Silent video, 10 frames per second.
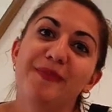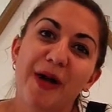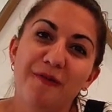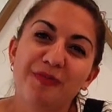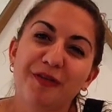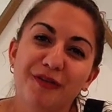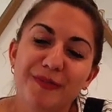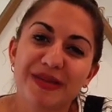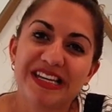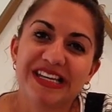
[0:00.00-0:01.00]
But for
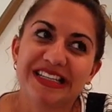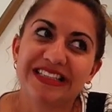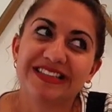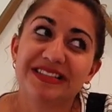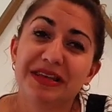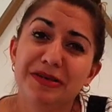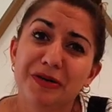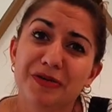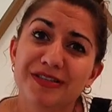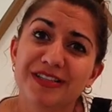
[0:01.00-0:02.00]
me, it's
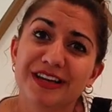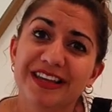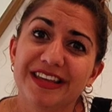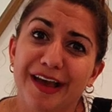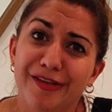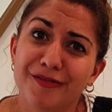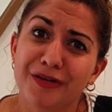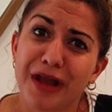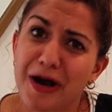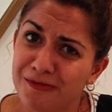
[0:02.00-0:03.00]
not a yes for
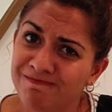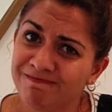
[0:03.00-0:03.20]
now.